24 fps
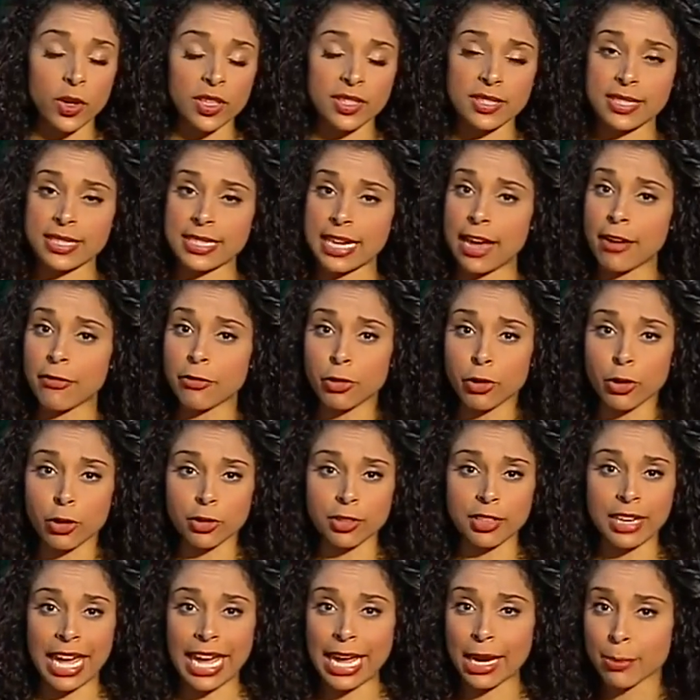with several
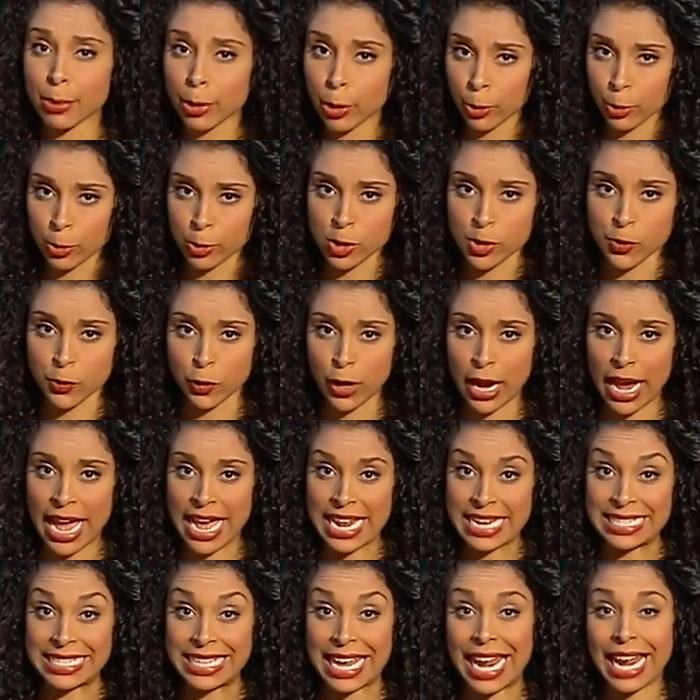neighbors,
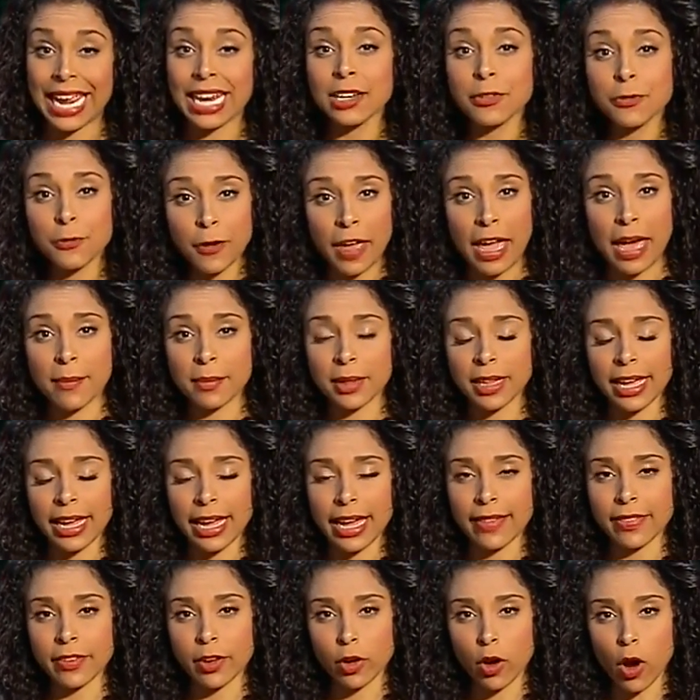friends, and family,
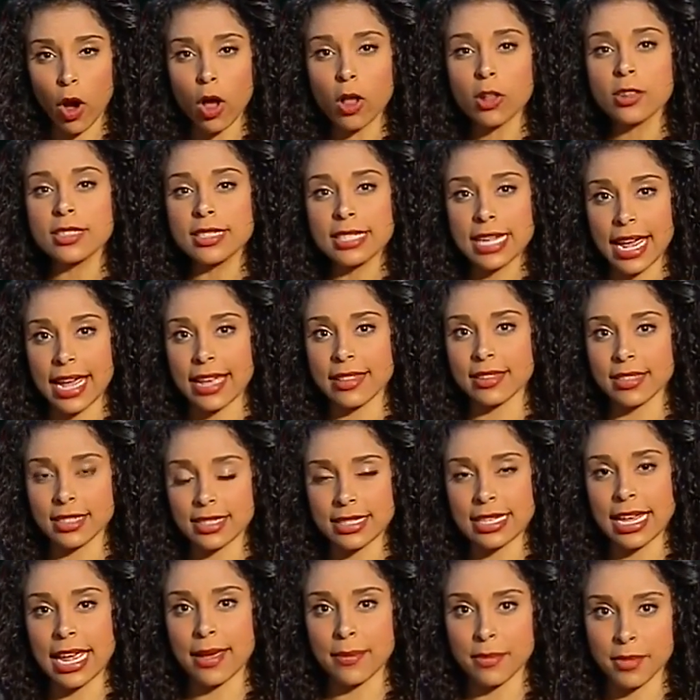and they're all saying the
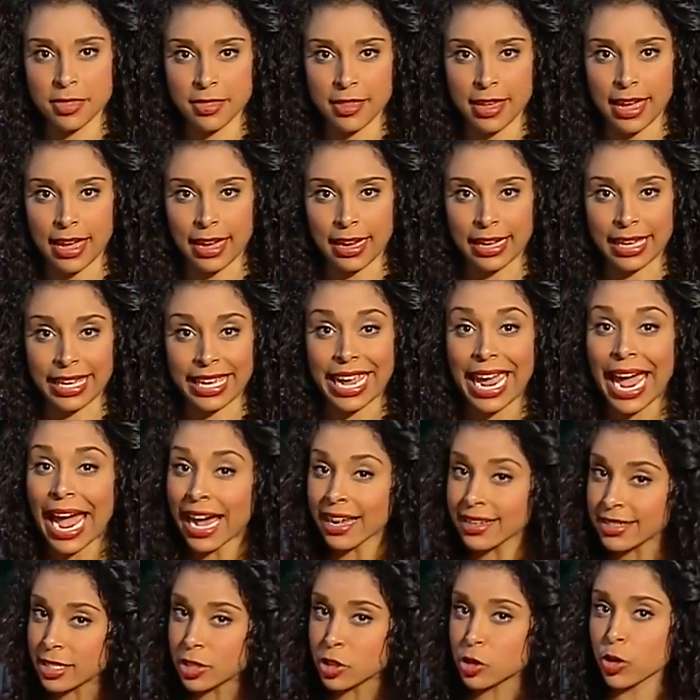same thing. He
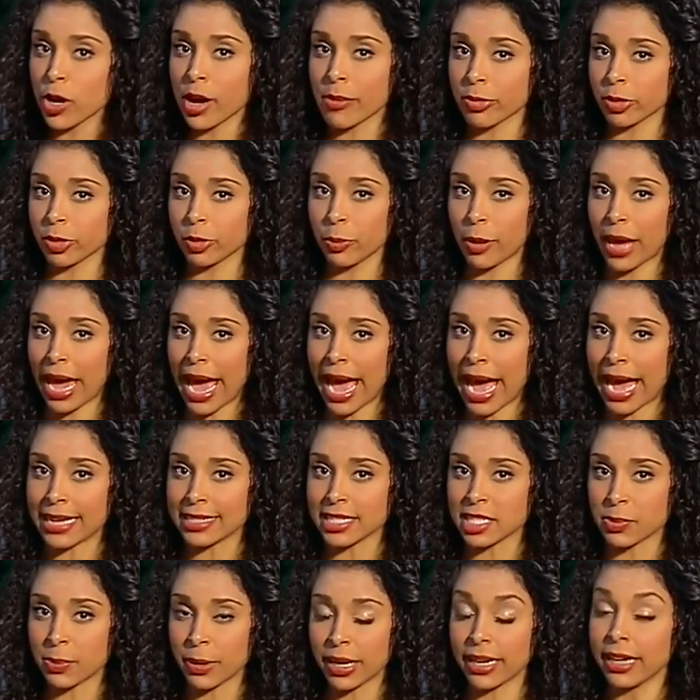has a troubled
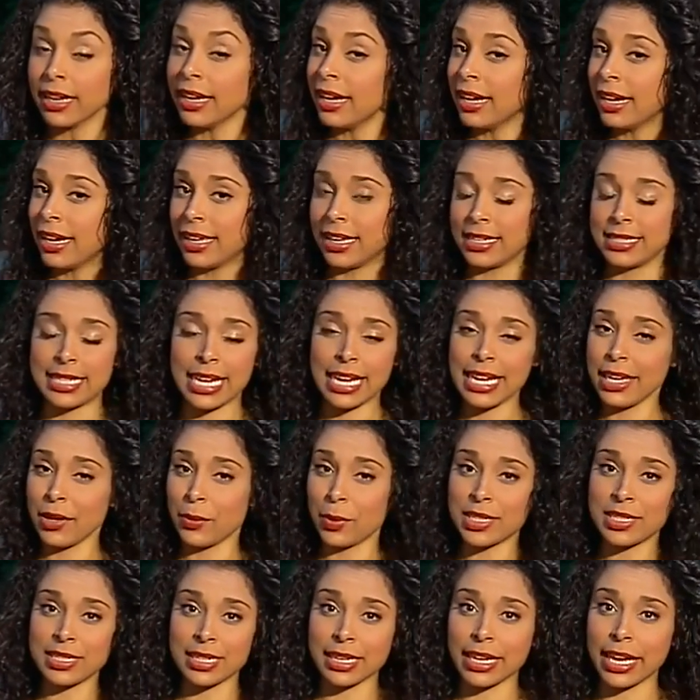past, but they say he
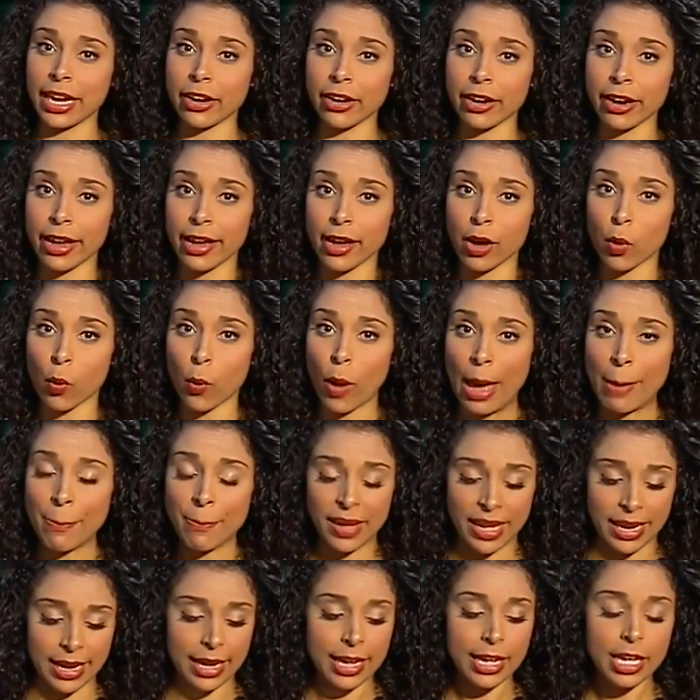wasn't carrying a
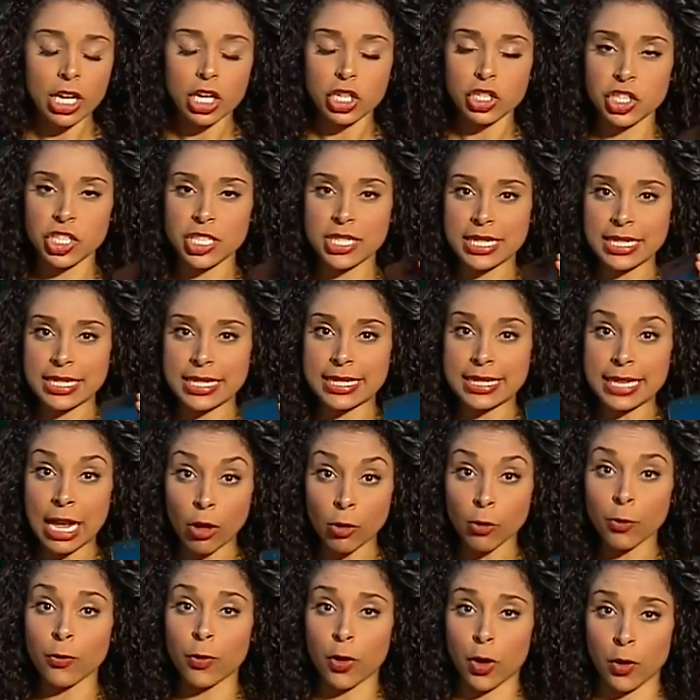weapon, just a
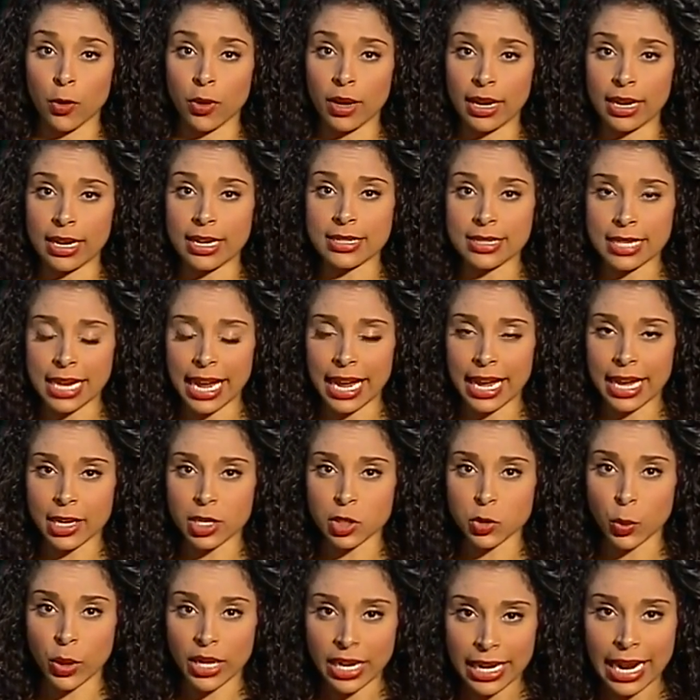cell phone in his
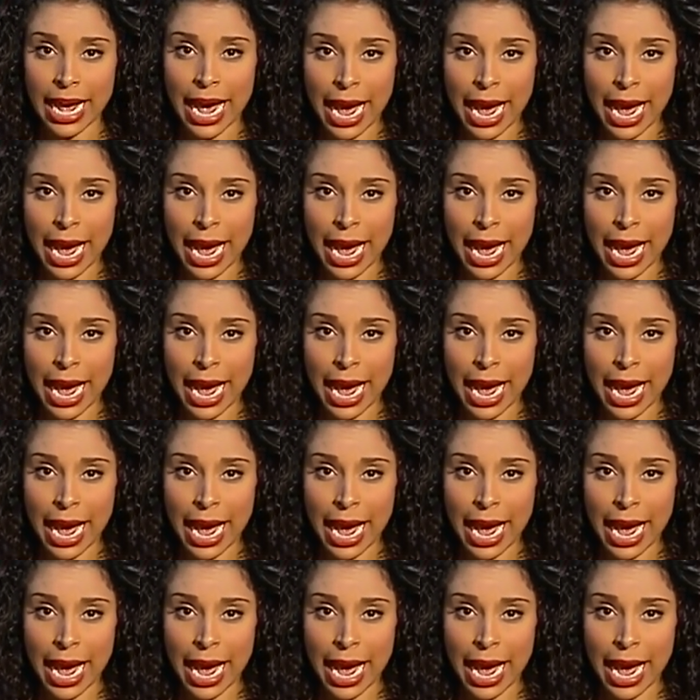hand when it